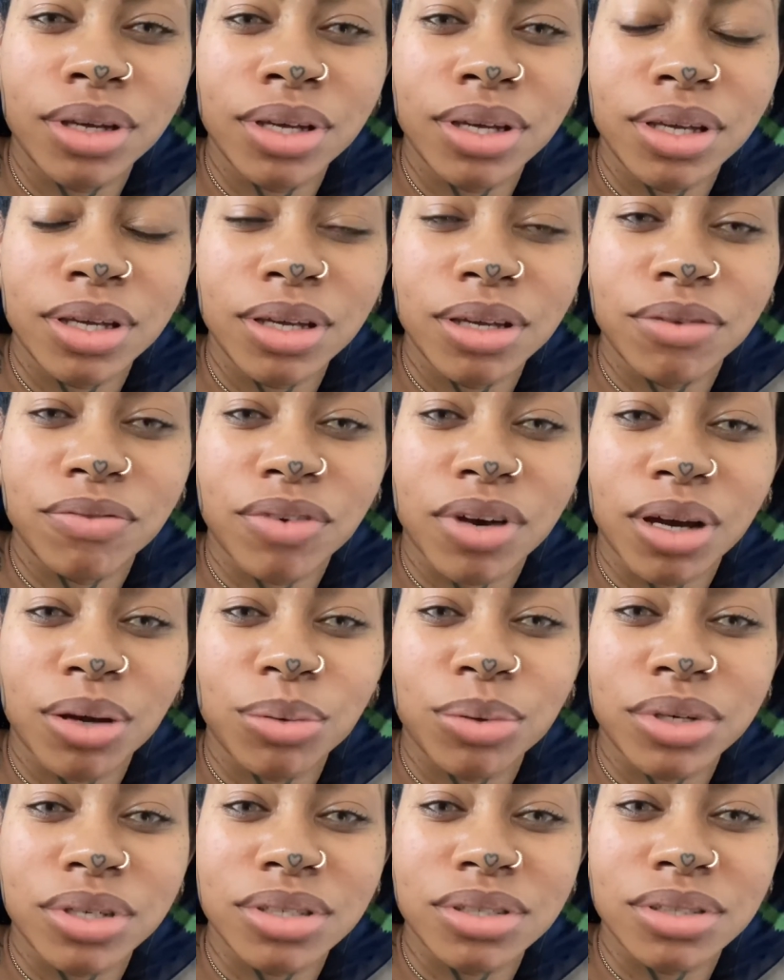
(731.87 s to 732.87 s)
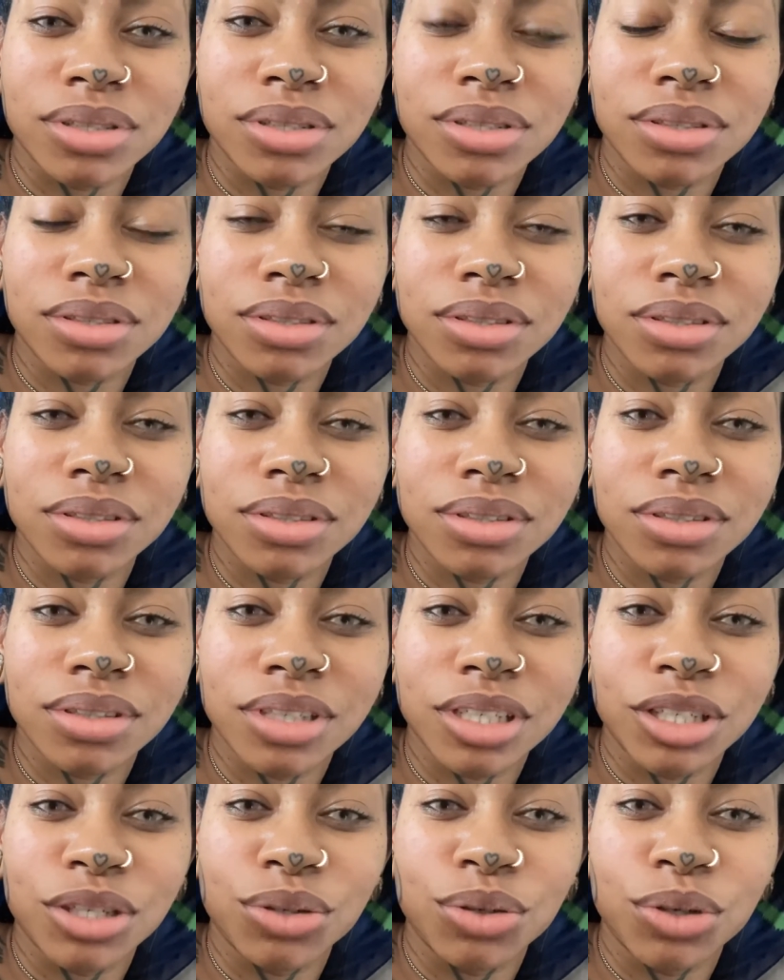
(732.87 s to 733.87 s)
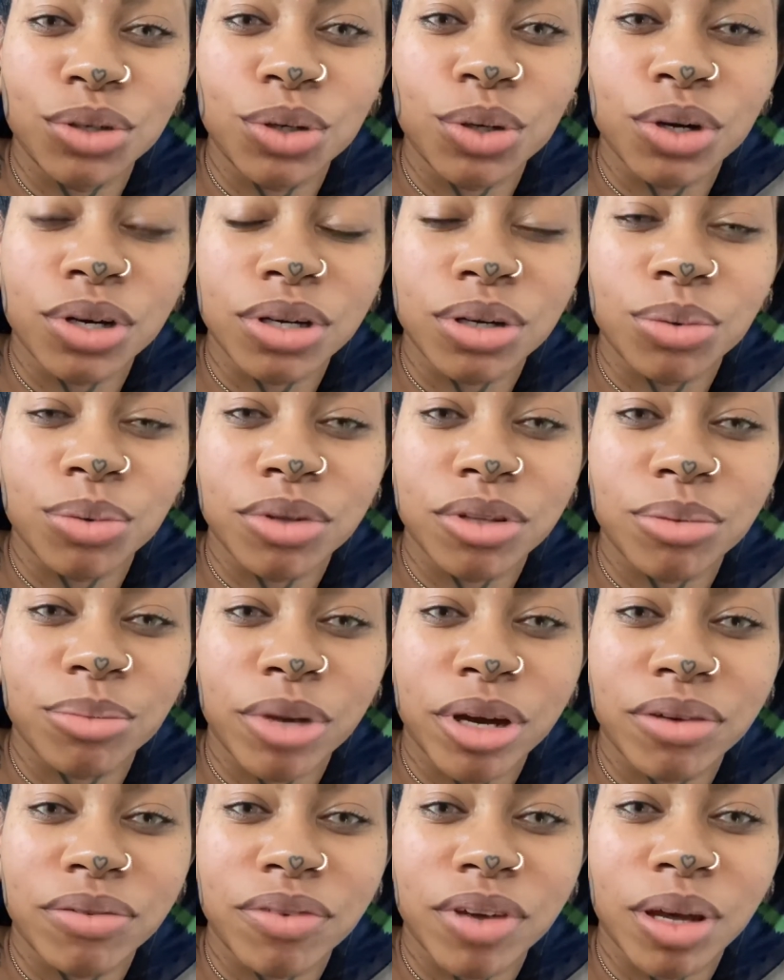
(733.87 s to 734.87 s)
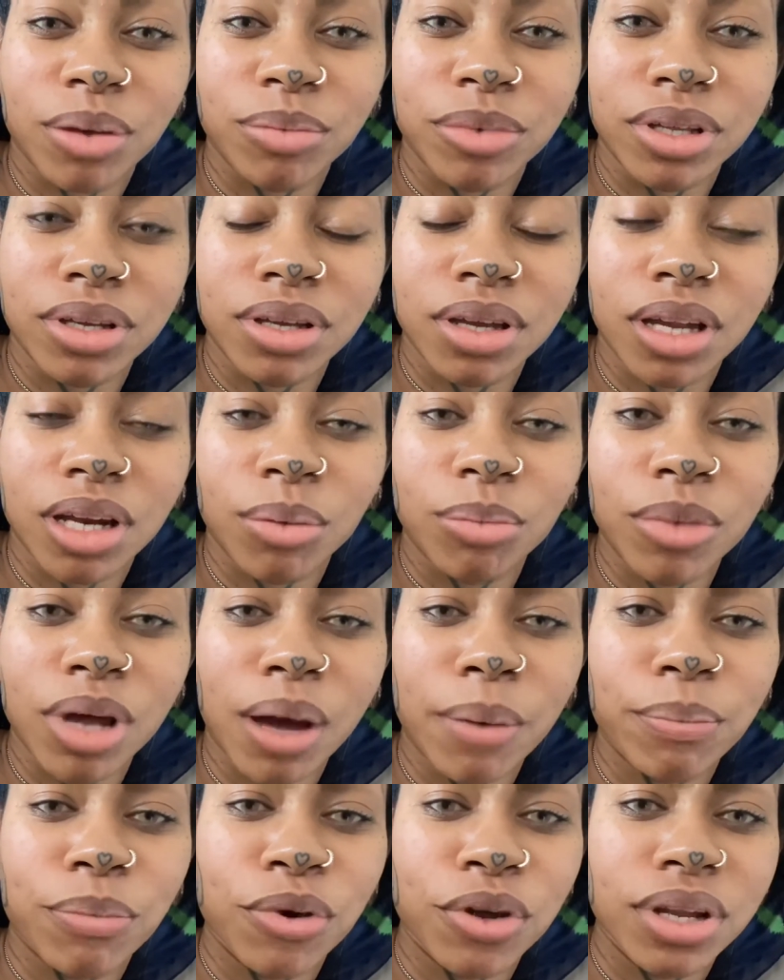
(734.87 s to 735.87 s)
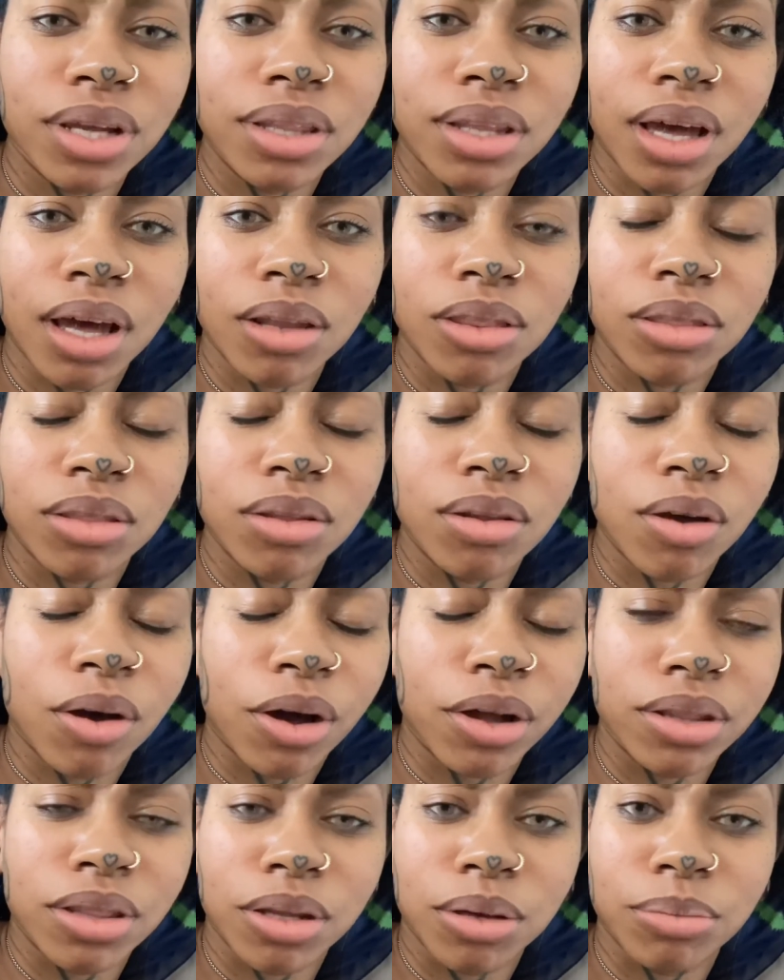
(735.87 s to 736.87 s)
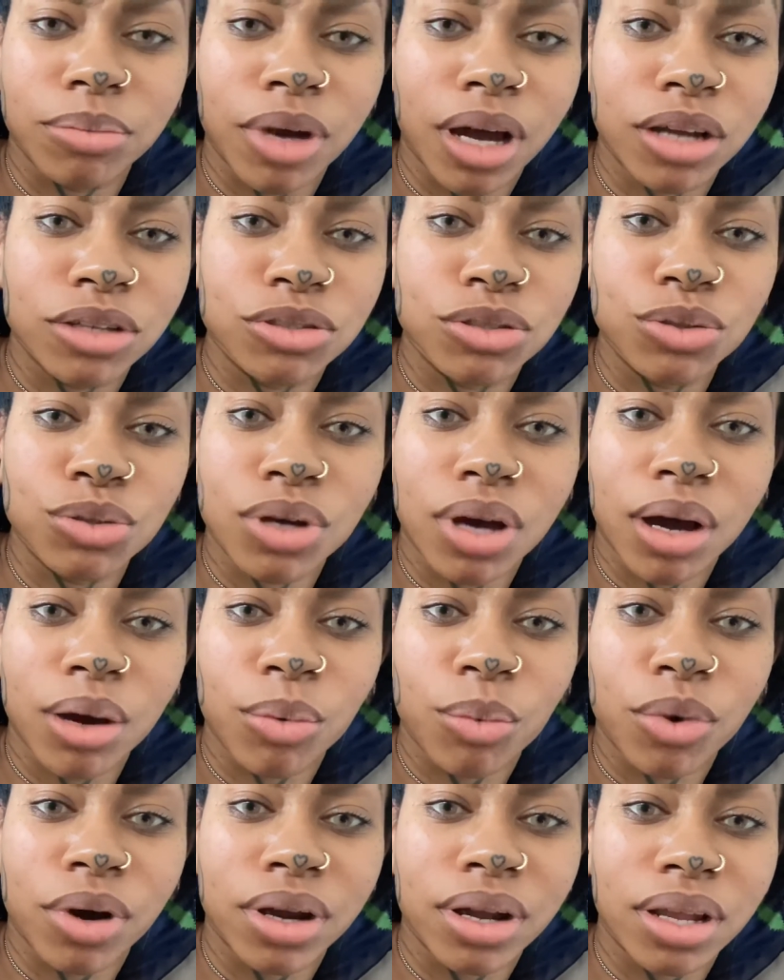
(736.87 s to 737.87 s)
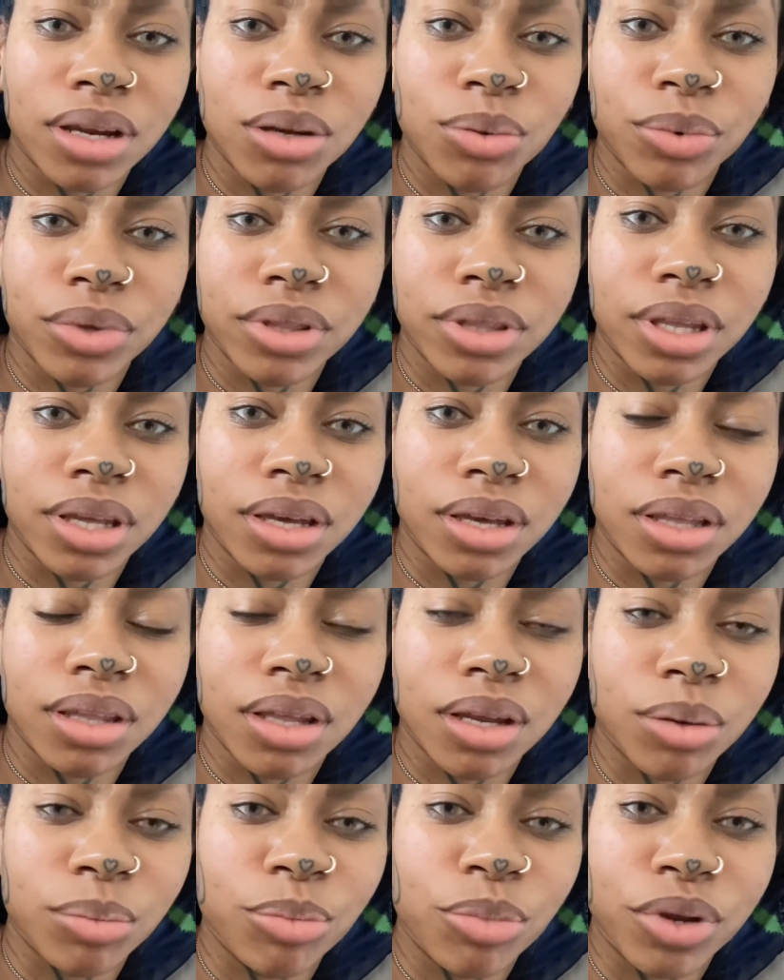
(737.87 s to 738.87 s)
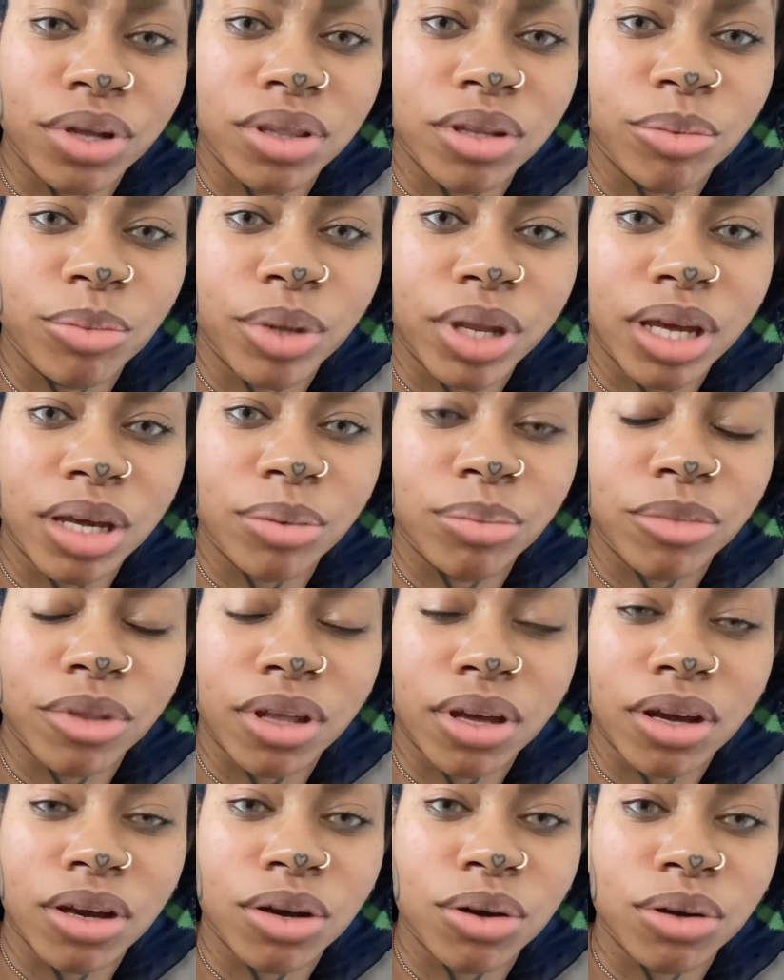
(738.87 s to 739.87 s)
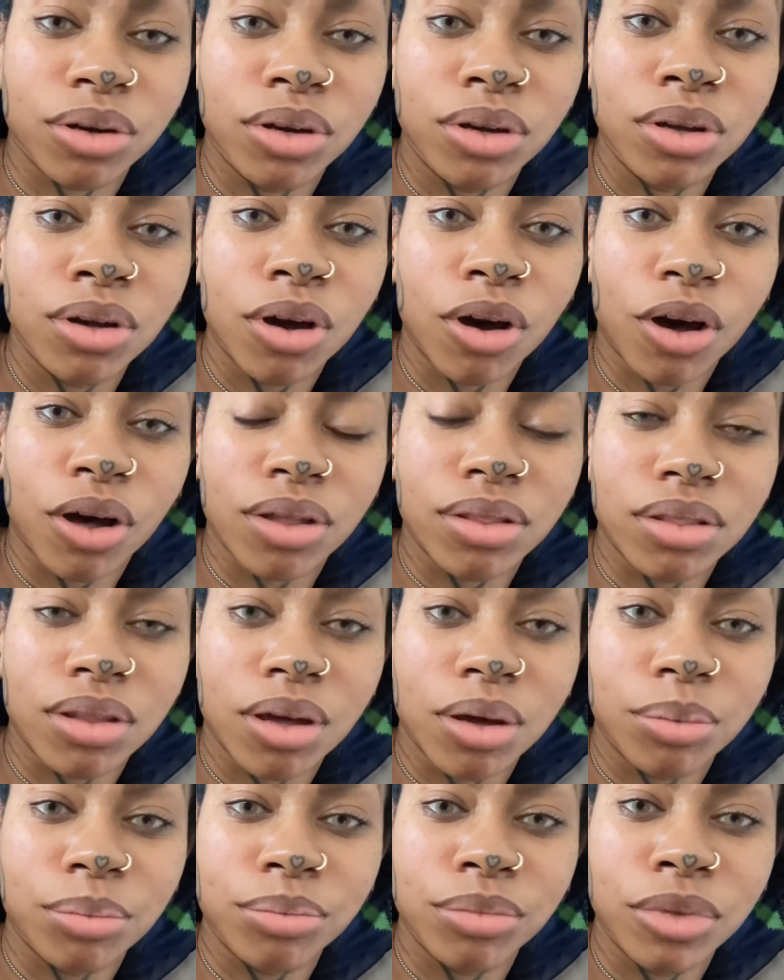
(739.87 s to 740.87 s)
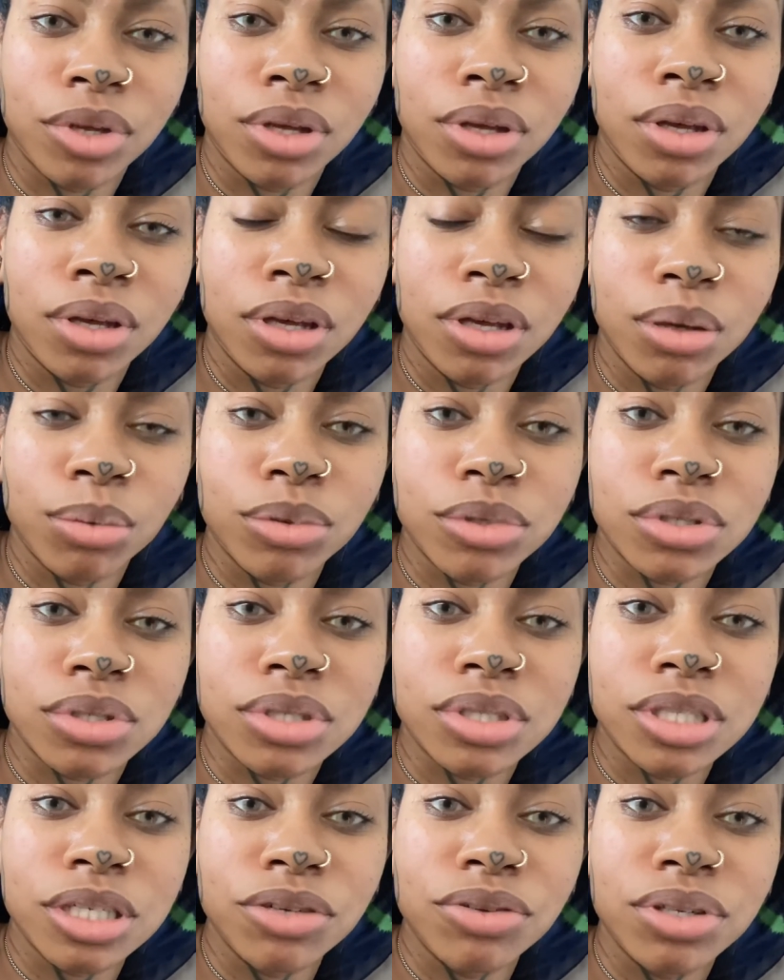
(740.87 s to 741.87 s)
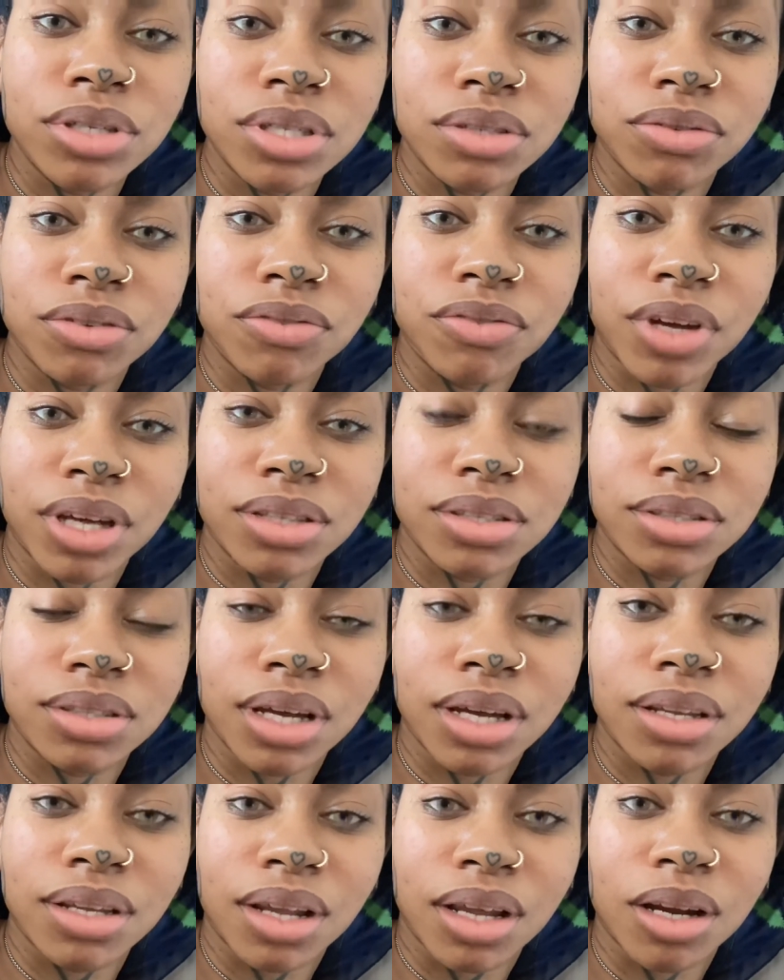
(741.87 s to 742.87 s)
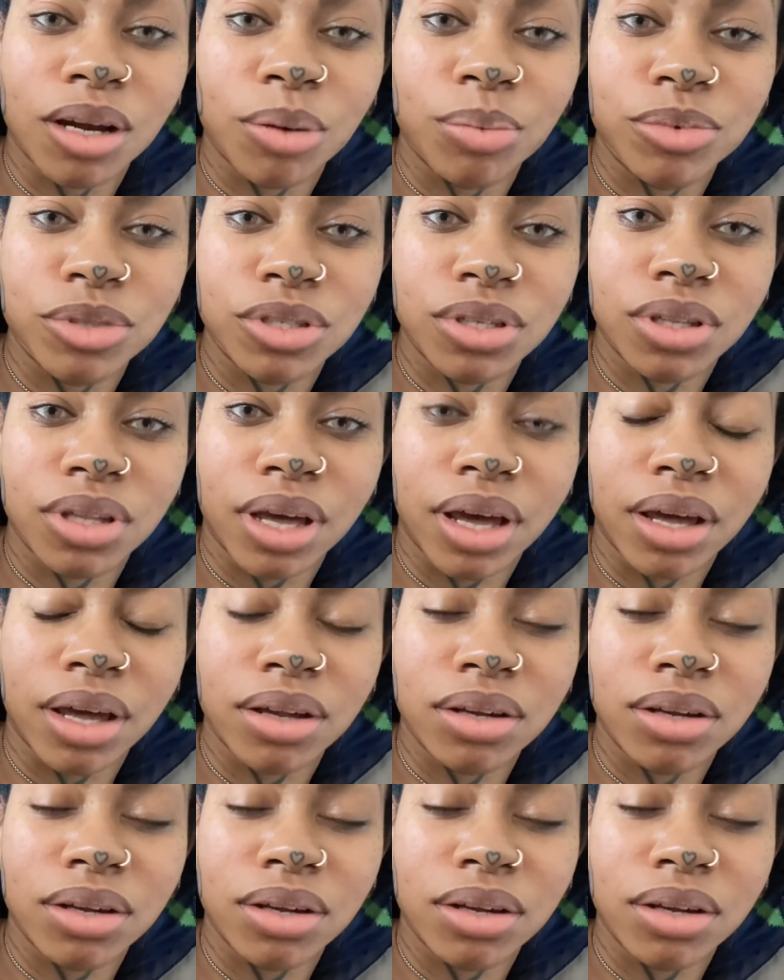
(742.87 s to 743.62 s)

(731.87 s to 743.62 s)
if I was in New York with my family. And I'm not putting that on them. I do not want anyone thinking that I'm putting the blame there on them. It was a series of events that led up to that.